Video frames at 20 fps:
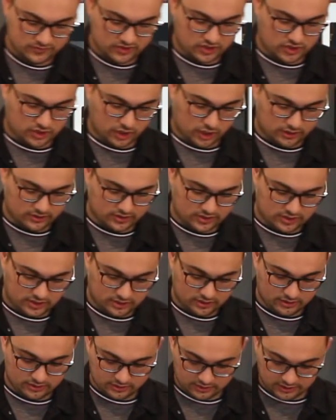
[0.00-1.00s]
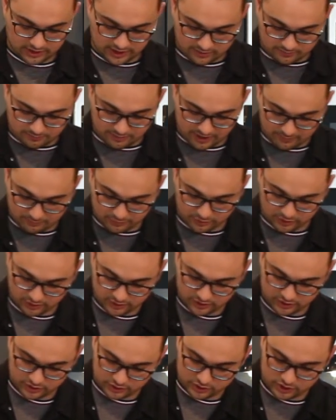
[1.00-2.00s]
salt and
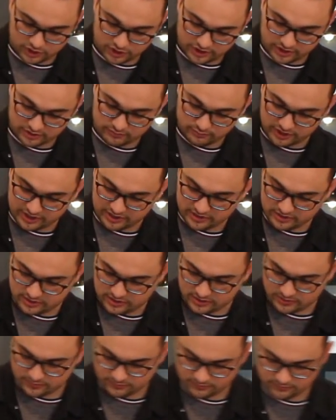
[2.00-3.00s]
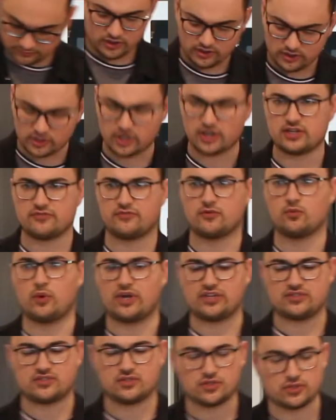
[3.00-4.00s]
pepper your chicken breast. There are different
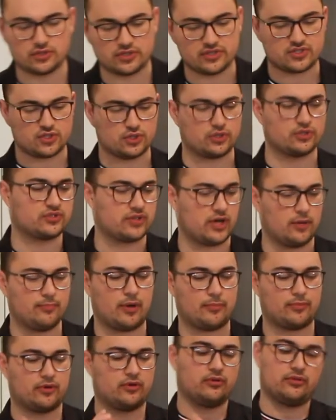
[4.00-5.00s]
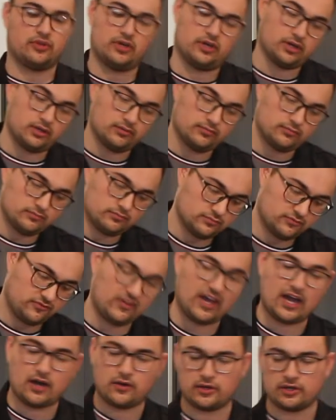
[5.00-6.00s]
ways to do this. You can salt and pepper the
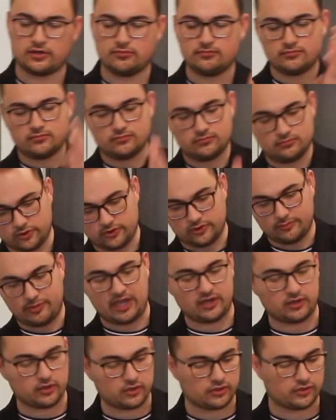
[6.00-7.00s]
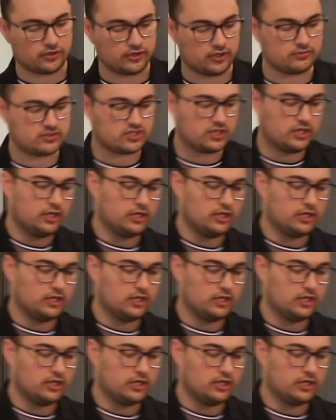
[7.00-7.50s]
flour or the panko crumbs,